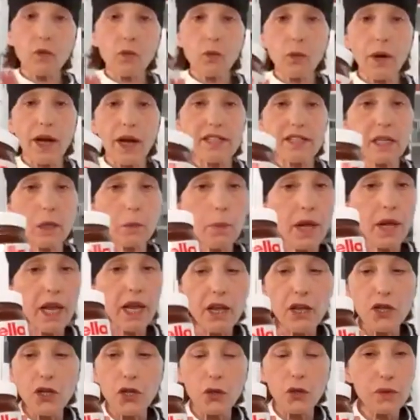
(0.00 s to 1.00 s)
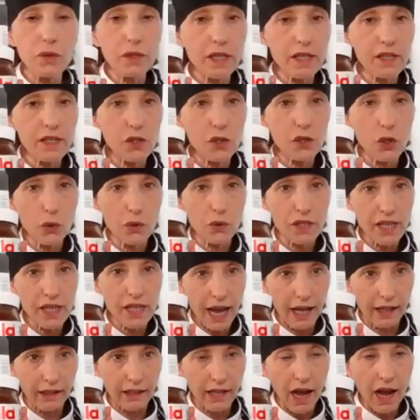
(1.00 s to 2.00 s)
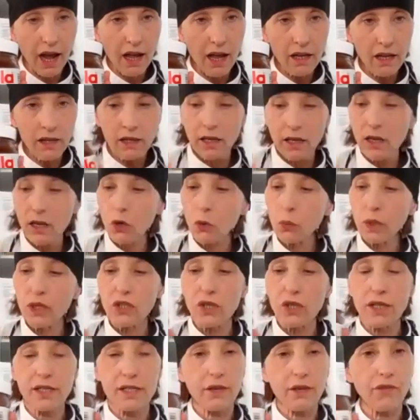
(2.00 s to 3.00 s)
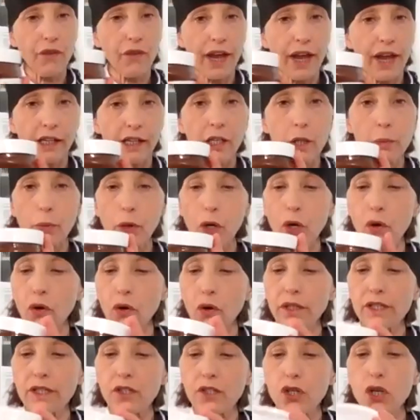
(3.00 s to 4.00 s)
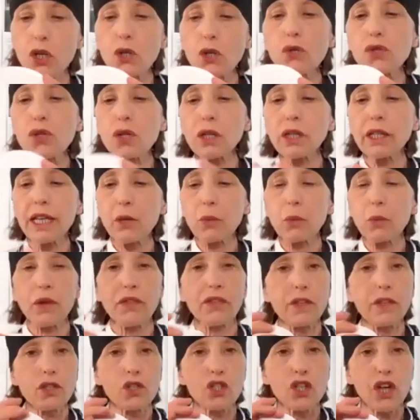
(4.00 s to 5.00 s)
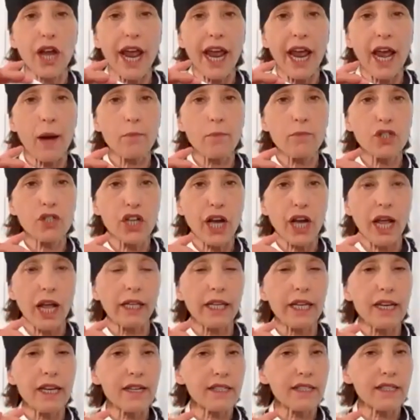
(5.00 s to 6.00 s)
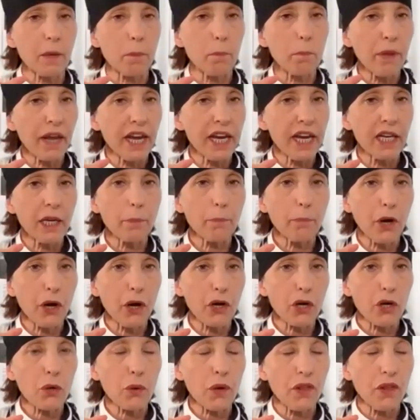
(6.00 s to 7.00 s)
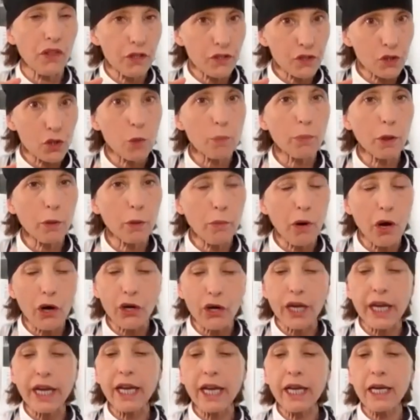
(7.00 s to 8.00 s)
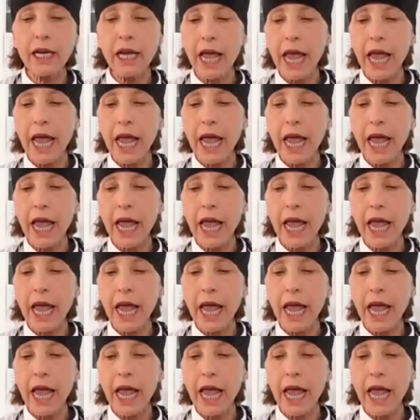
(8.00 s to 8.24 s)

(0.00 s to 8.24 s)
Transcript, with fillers: recipe uses Nutella, which is available. It's usually with the jam, jellies, and peanut butter in the supermarket.